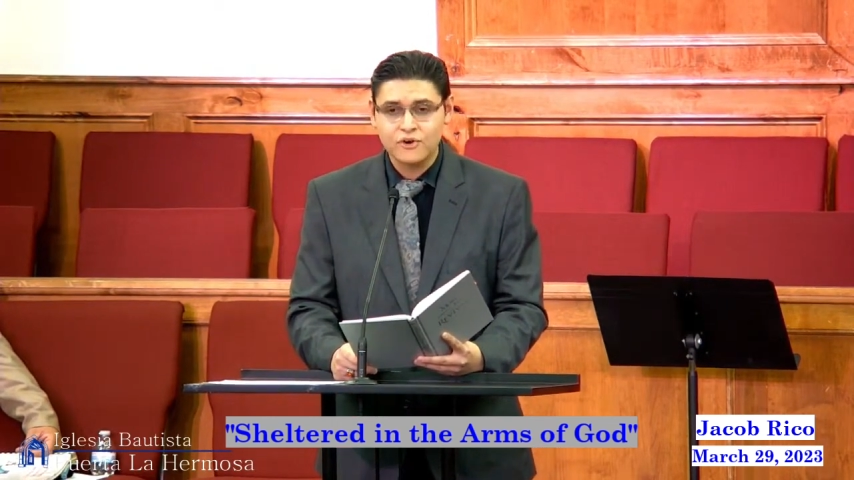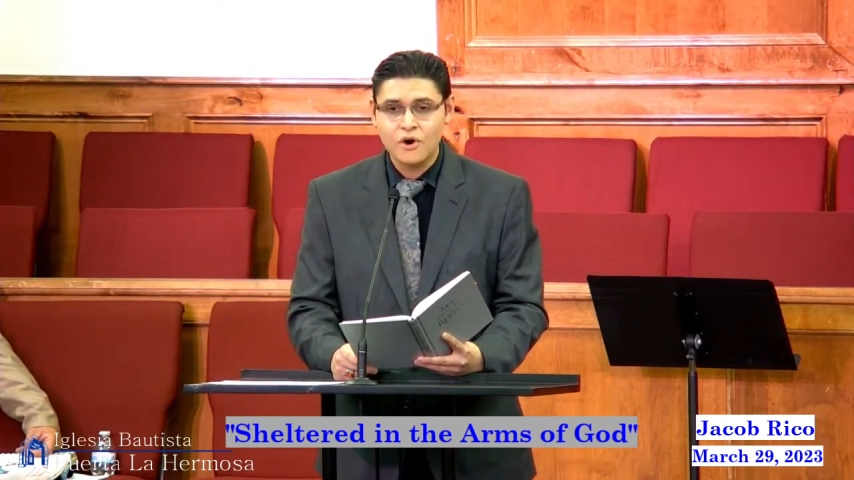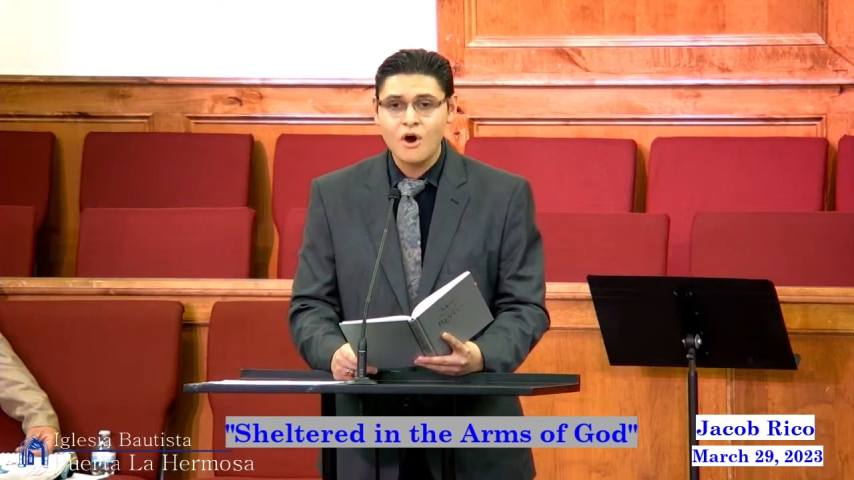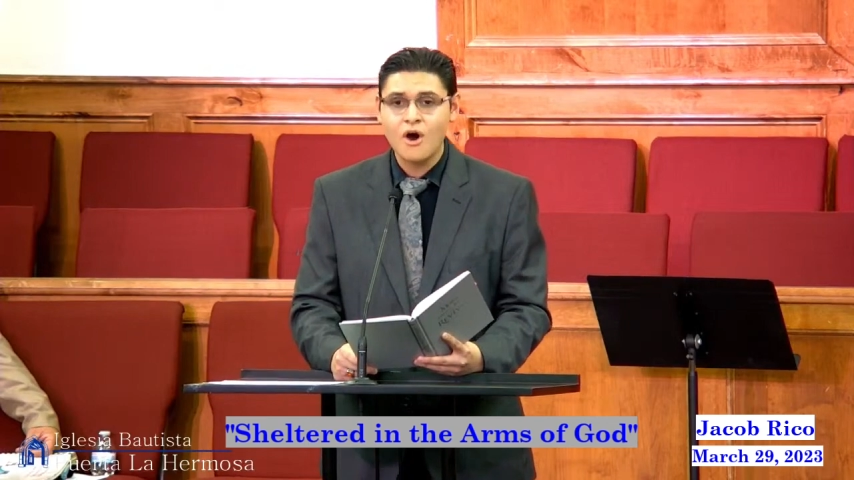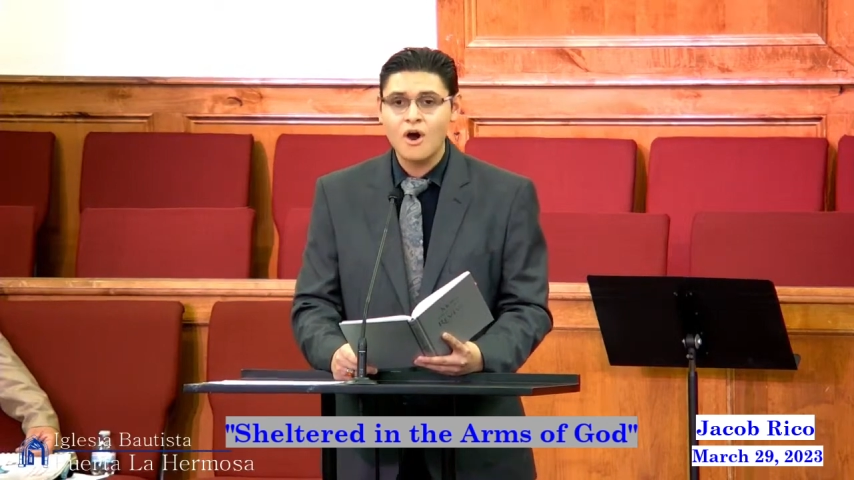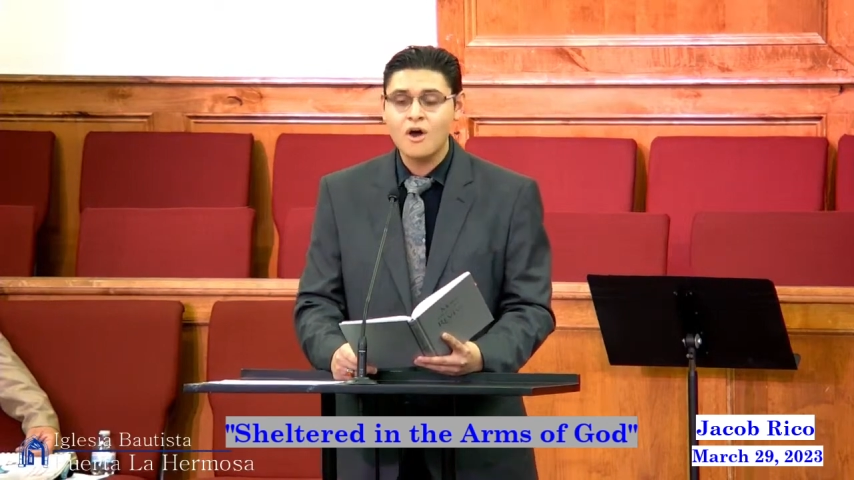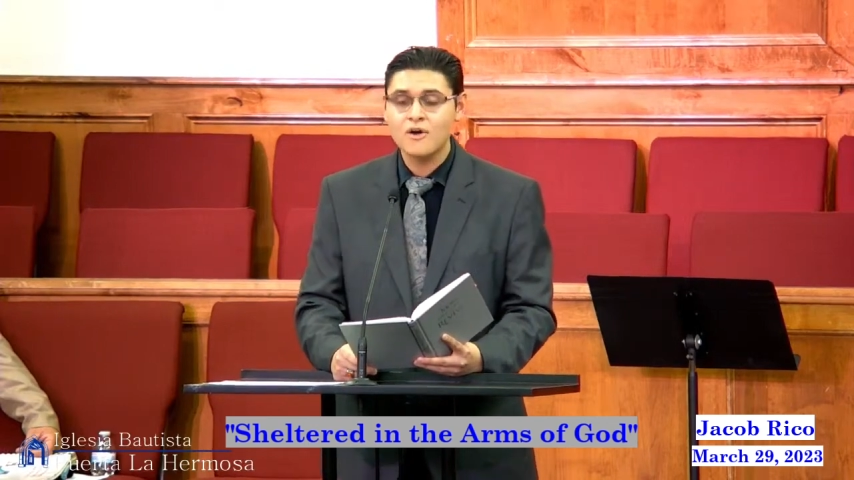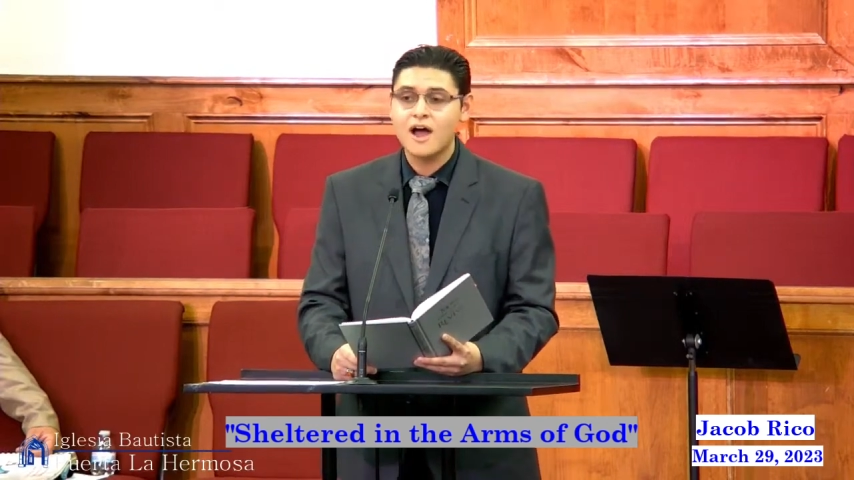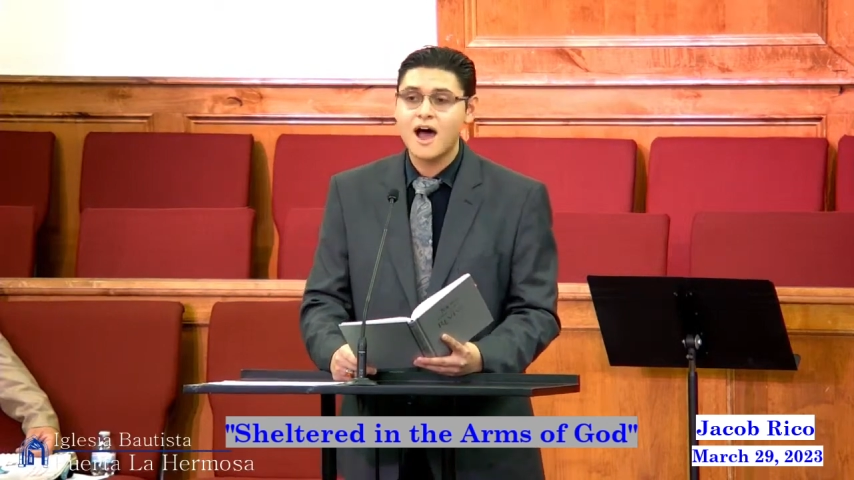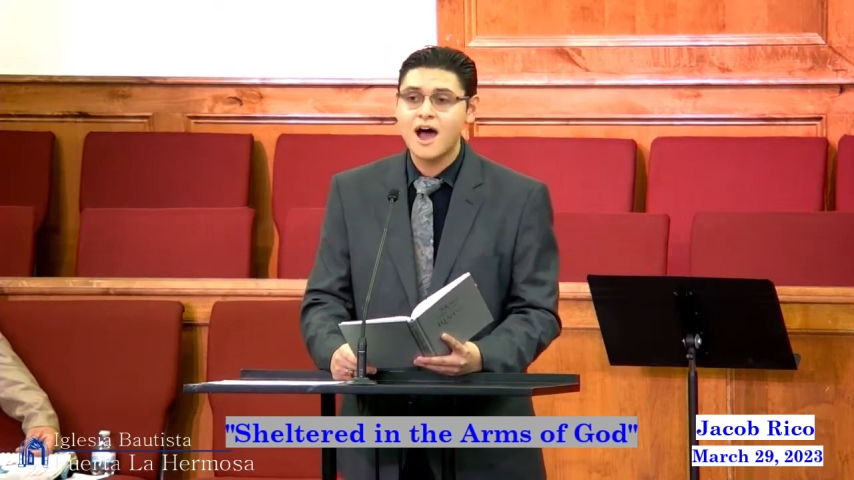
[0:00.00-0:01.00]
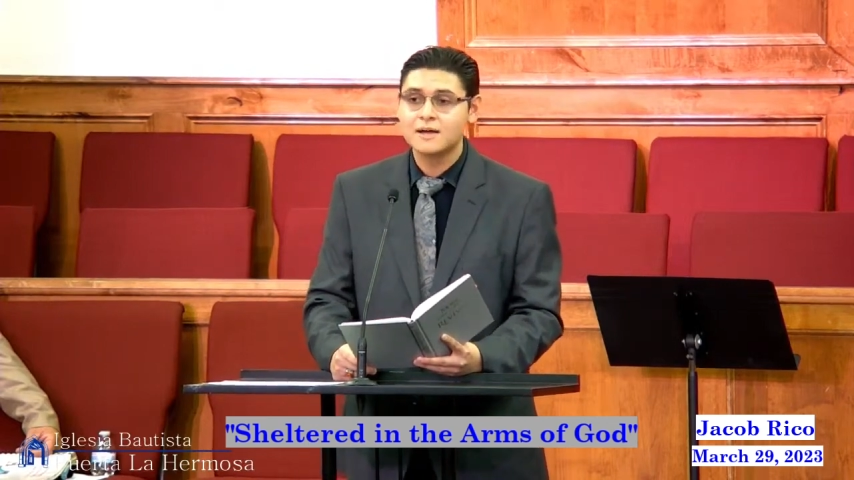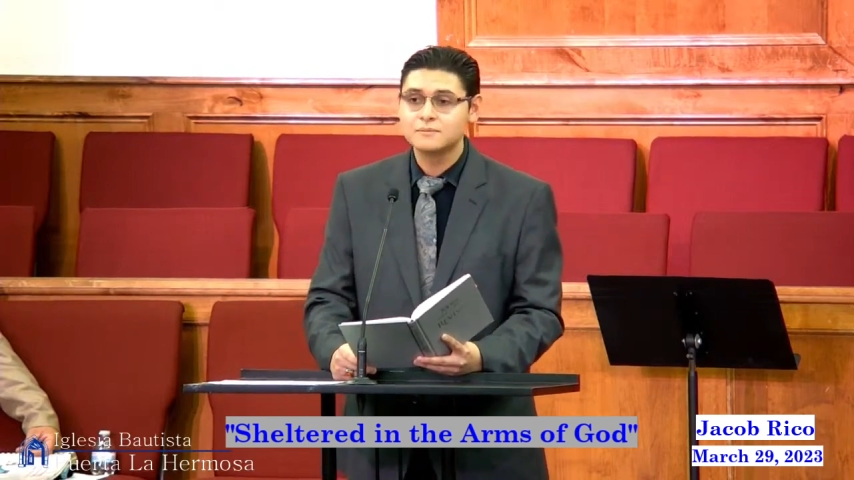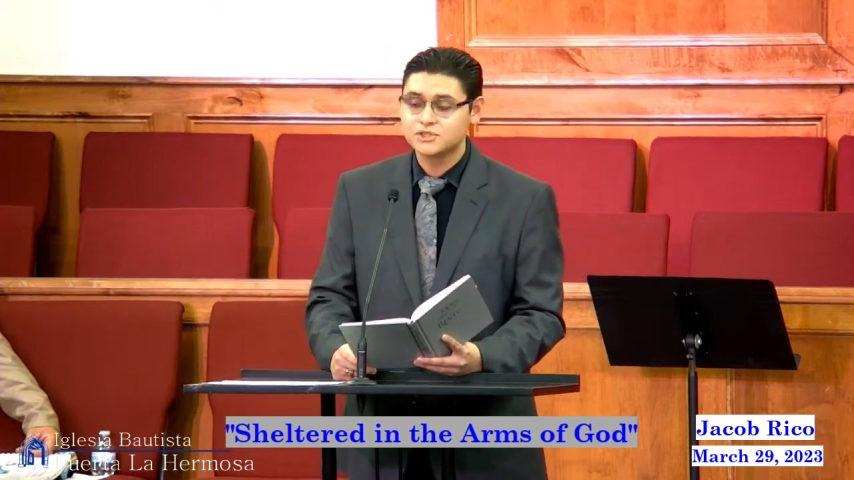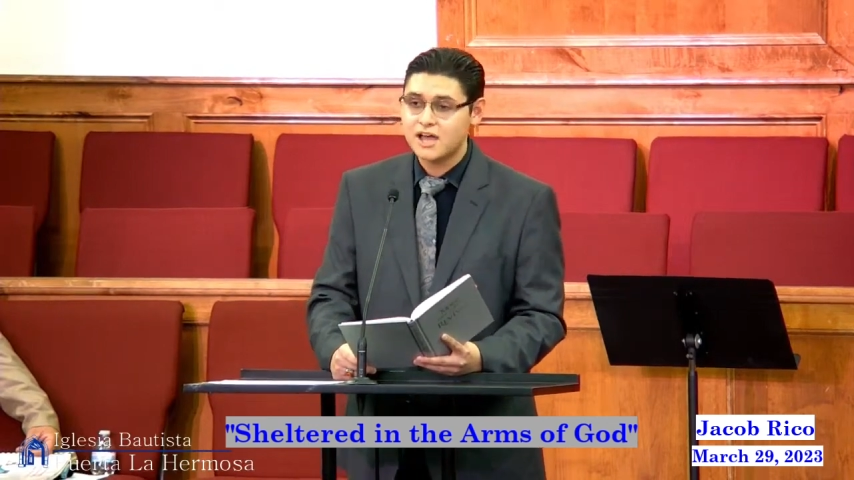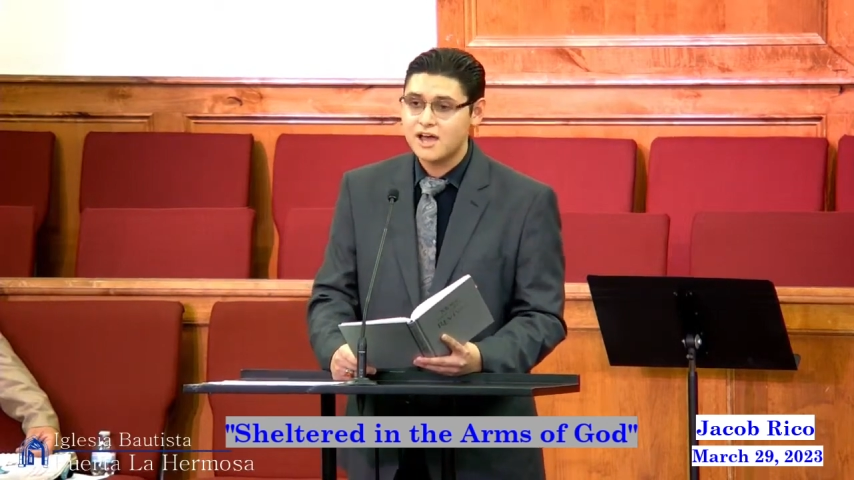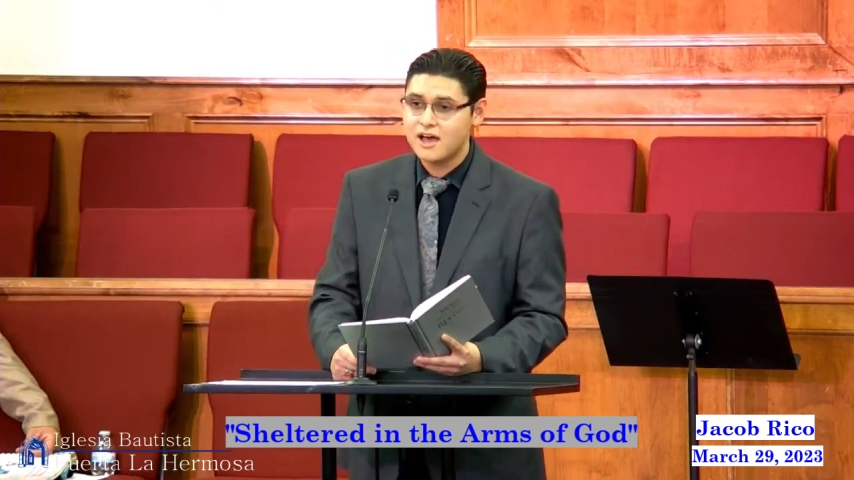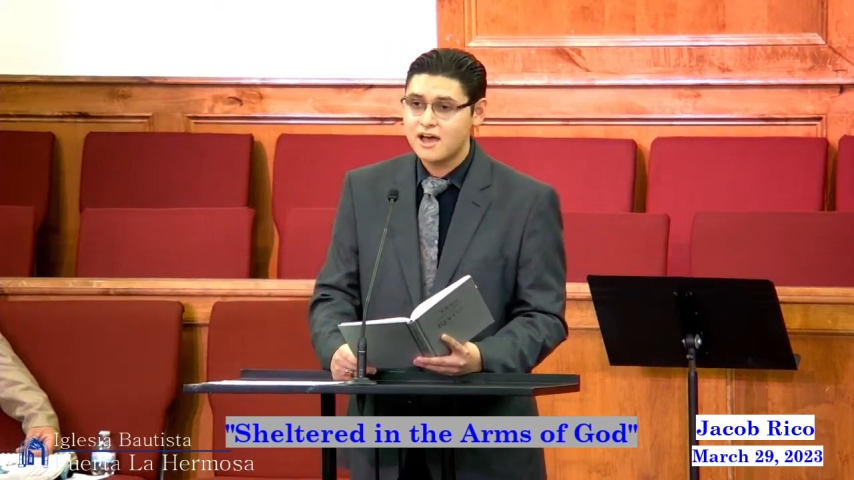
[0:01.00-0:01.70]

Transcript: for I'm sheltered.